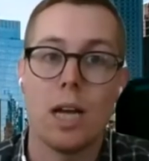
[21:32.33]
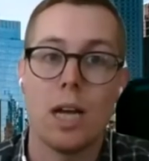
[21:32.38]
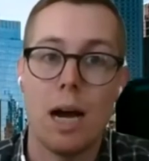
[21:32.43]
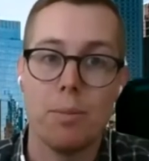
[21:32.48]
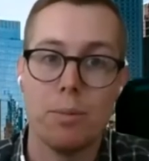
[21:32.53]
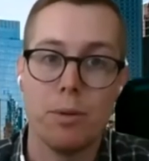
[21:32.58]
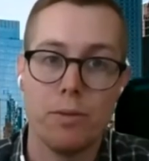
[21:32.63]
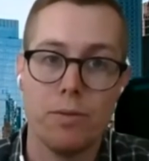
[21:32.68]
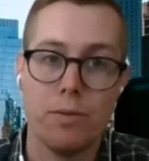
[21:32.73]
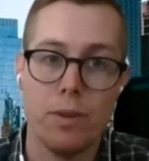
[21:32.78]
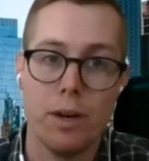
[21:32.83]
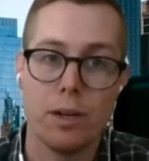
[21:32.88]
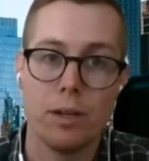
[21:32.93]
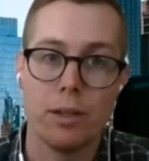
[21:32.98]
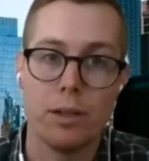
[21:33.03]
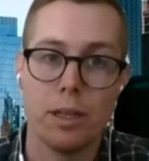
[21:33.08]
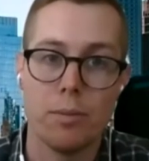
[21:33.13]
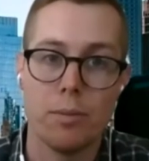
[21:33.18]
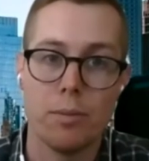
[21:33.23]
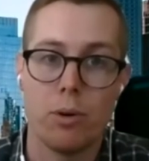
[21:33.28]
top of funnel
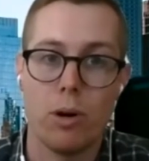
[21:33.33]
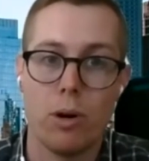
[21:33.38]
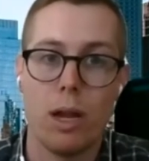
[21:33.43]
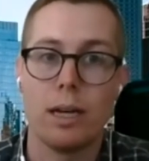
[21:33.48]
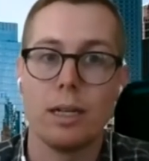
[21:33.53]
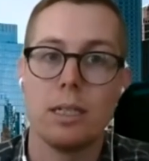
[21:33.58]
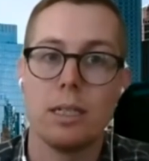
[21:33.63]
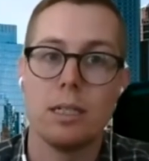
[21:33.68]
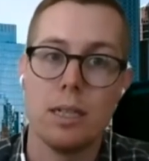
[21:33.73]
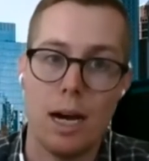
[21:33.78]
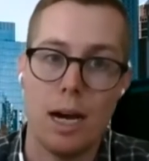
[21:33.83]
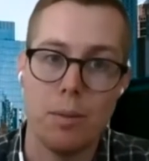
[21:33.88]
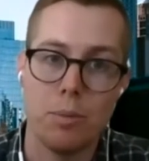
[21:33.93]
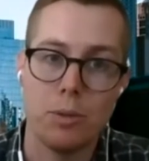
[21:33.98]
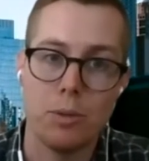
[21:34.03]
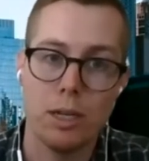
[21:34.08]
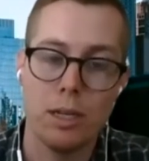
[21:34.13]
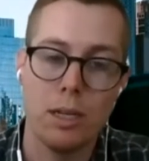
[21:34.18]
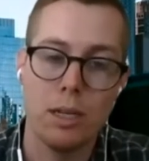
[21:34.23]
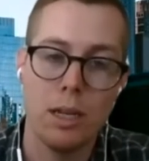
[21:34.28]
and product
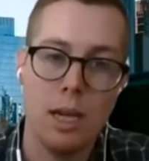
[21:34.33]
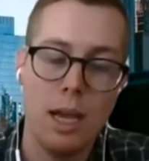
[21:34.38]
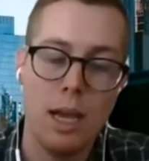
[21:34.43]
adoption,